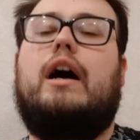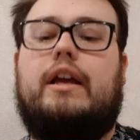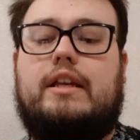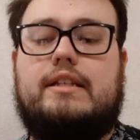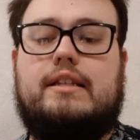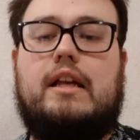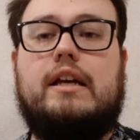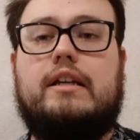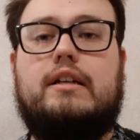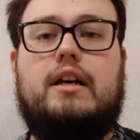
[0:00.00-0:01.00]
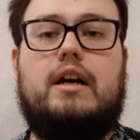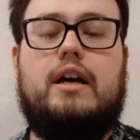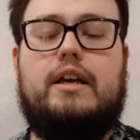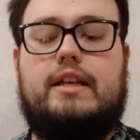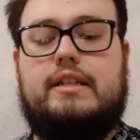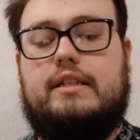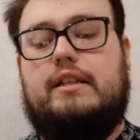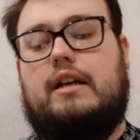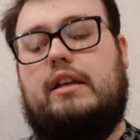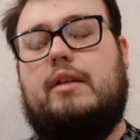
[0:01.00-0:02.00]
He's
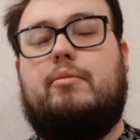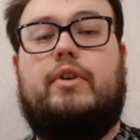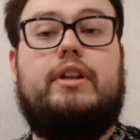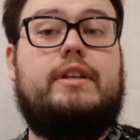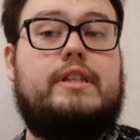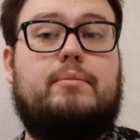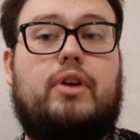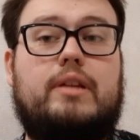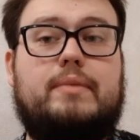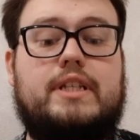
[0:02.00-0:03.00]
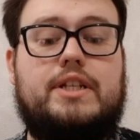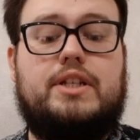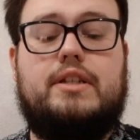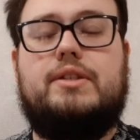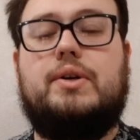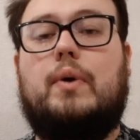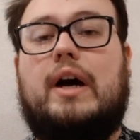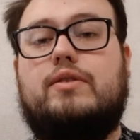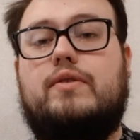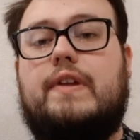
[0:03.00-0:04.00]
in his upright position, so
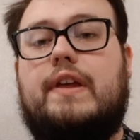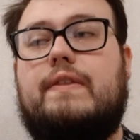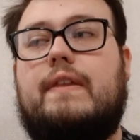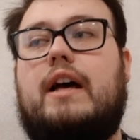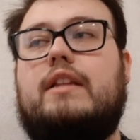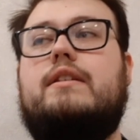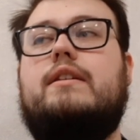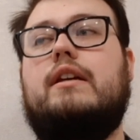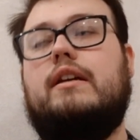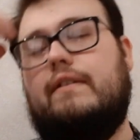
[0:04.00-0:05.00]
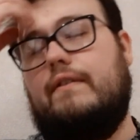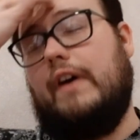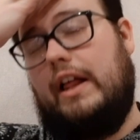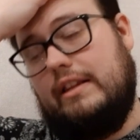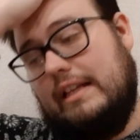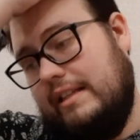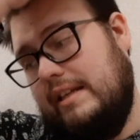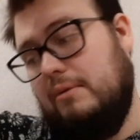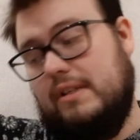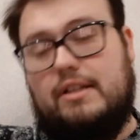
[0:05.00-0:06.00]
I do think that he felt that
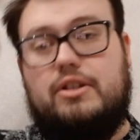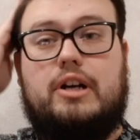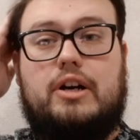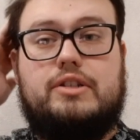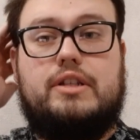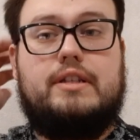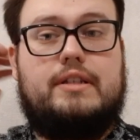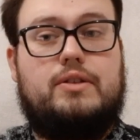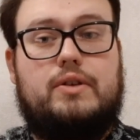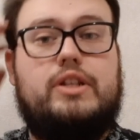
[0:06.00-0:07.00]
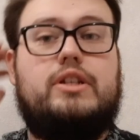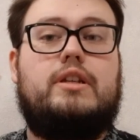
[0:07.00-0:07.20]
he was in charge in this situation.